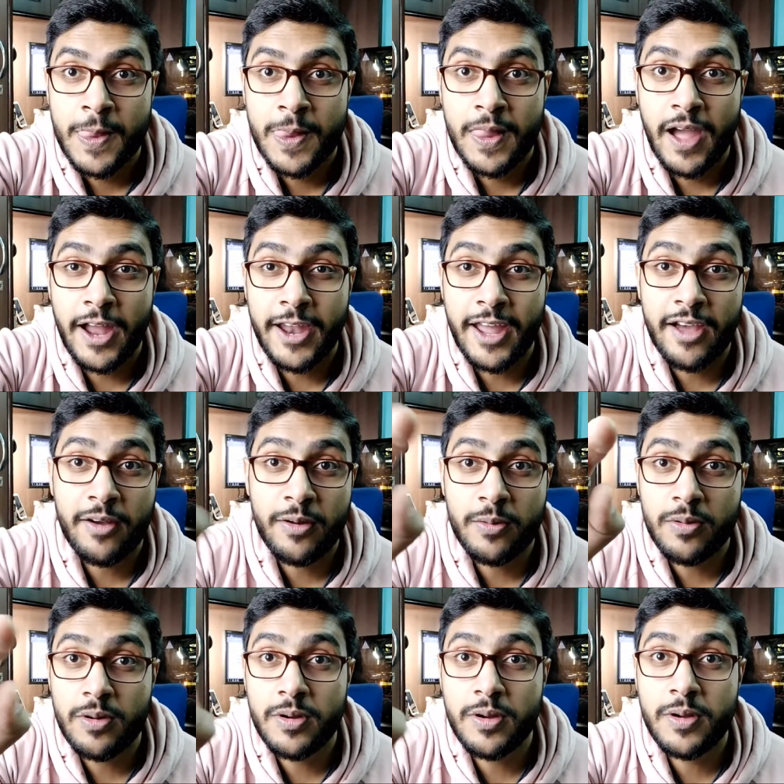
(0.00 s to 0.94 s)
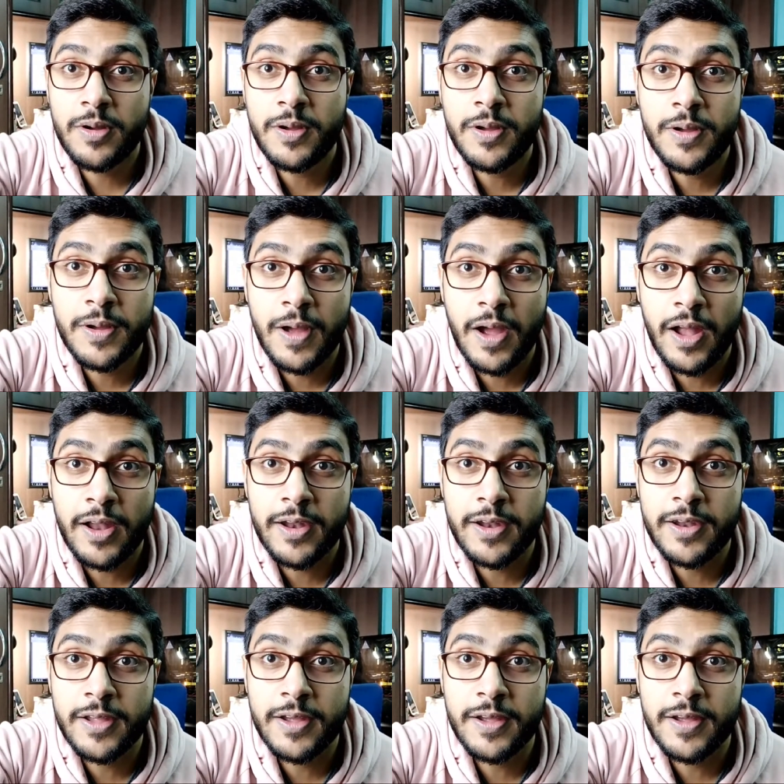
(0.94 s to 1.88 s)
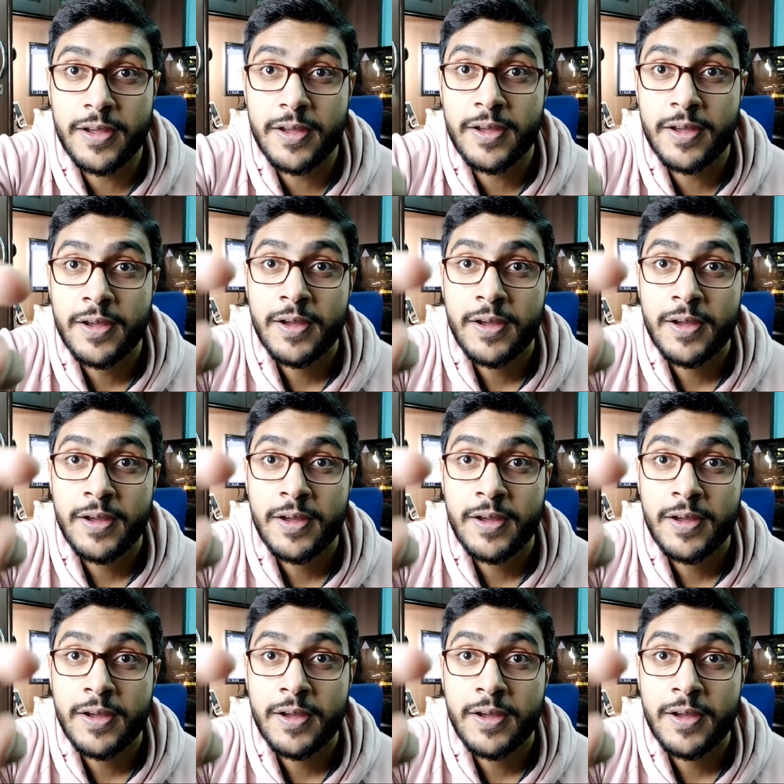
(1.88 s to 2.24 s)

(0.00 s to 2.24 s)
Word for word: and i and i